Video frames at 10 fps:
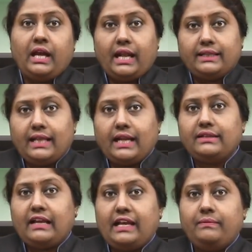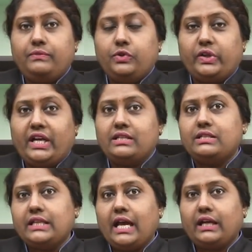At that time, you can
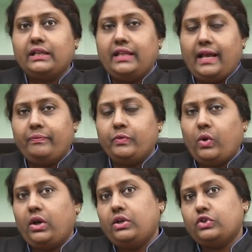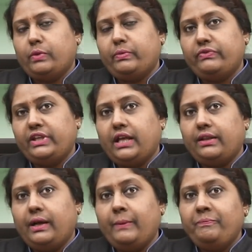stack them one on top of the
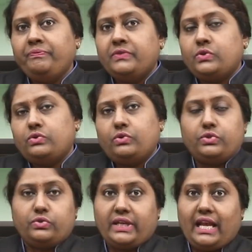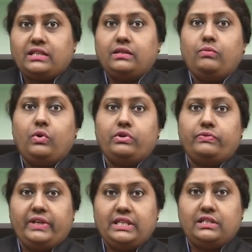other, so to get more
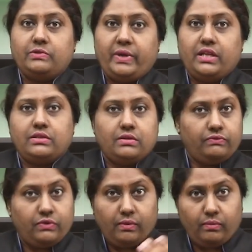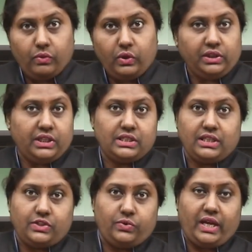freezer space for more things
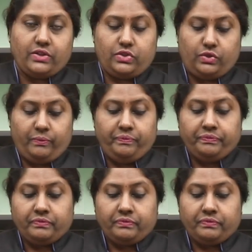that you can store.